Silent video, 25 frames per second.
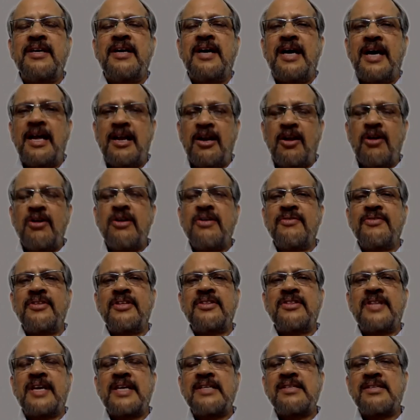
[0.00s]
a lot of the
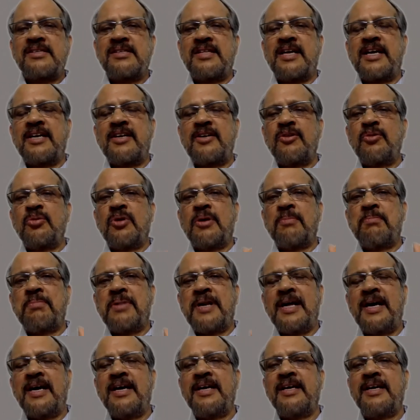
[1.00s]
things that you
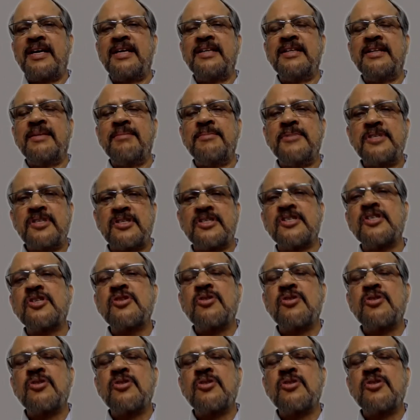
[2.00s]
apply in the business